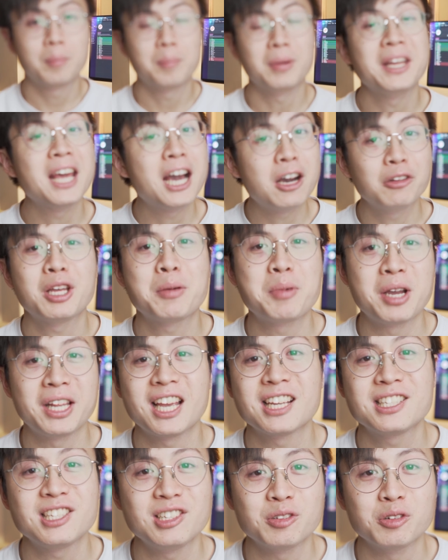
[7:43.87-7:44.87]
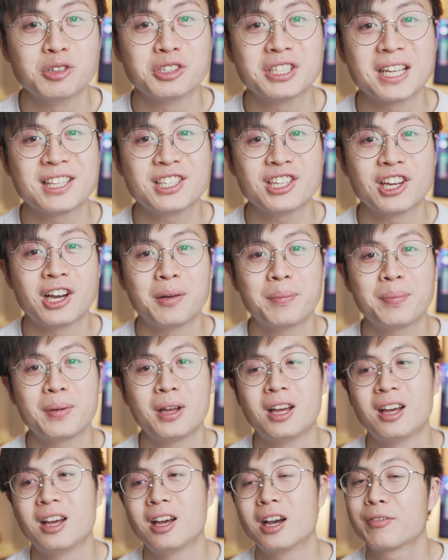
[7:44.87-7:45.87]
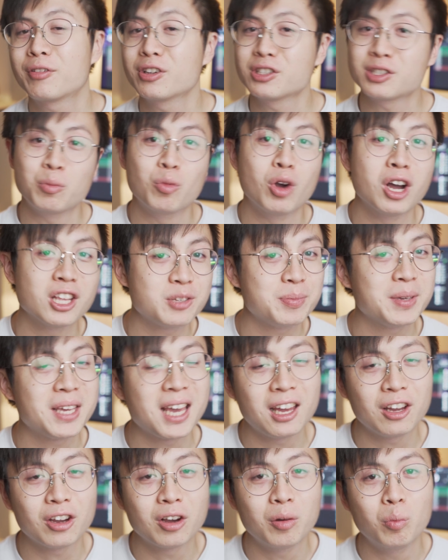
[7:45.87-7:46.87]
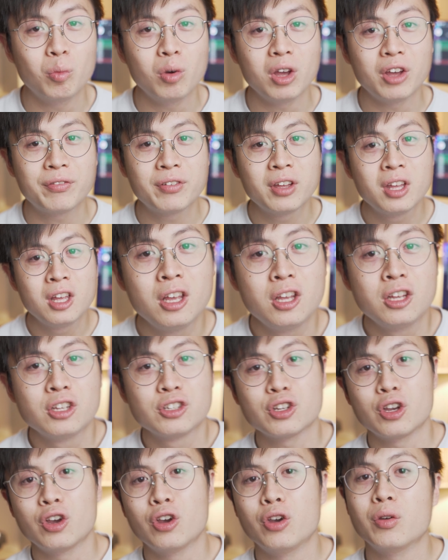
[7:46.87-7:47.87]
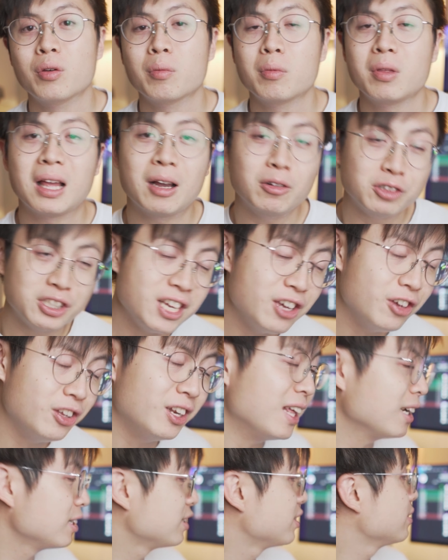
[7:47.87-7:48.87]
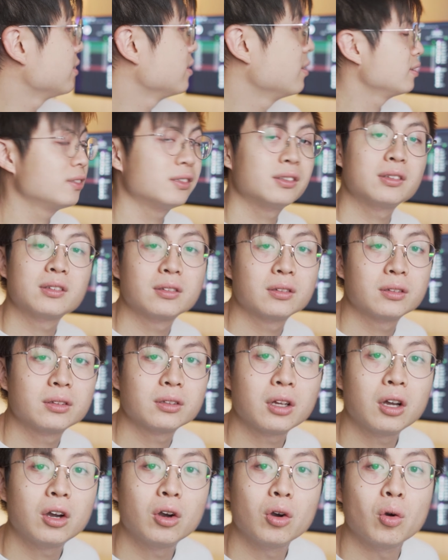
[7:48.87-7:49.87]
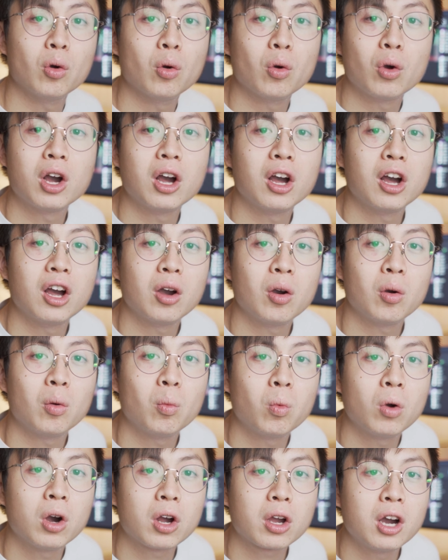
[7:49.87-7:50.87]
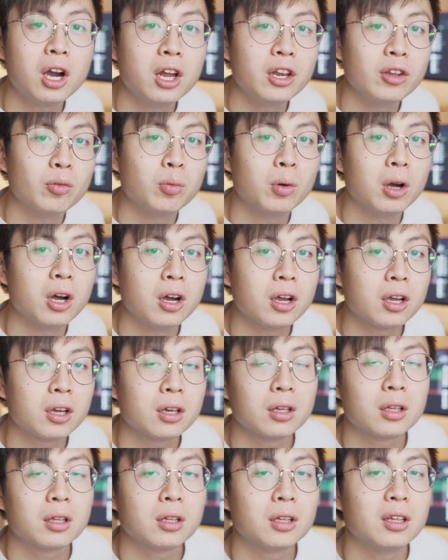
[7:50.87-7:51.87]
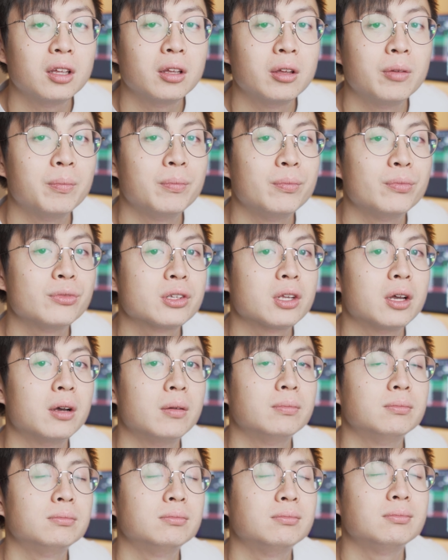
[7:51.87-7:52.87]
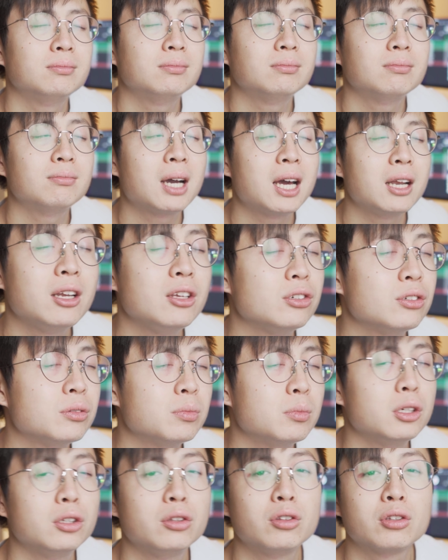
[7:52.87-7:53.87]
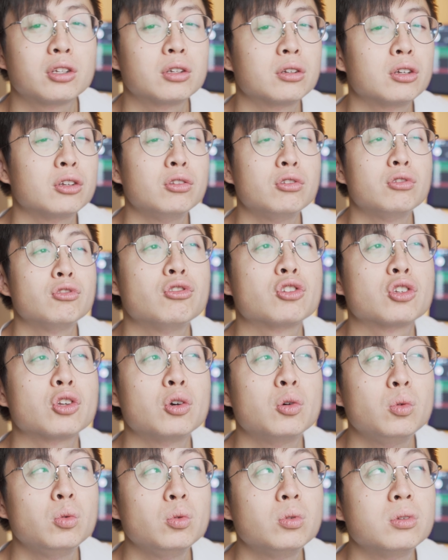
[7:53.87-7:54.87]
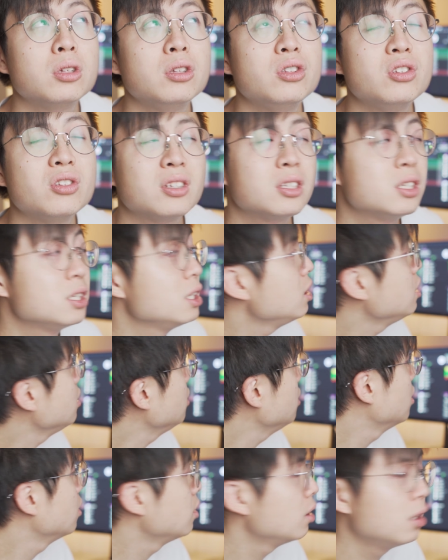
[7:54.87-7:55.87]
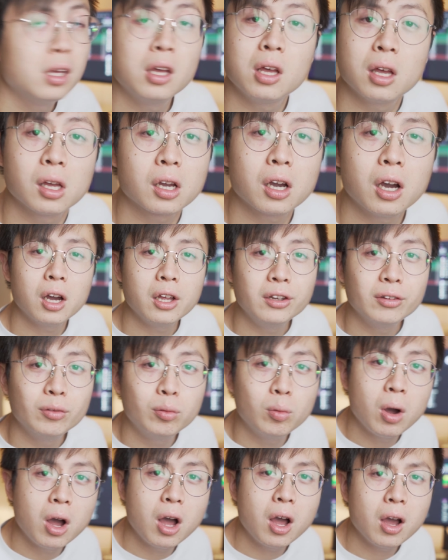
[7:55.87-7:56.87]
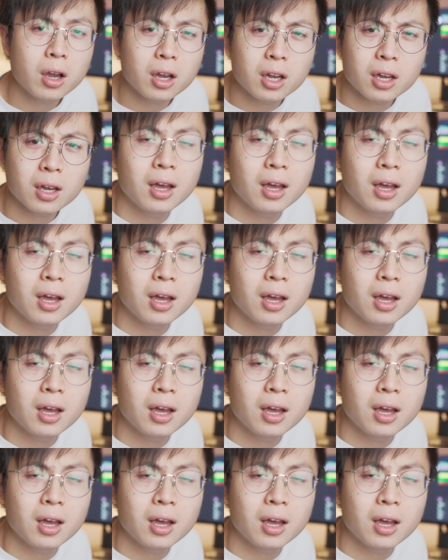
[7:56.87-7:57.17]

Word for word: But now that my desk is all set up, uh, I've got some work to be going on with, so I'll see you next... Oh, uh, what kind of work? um, some management consultancy kind of work.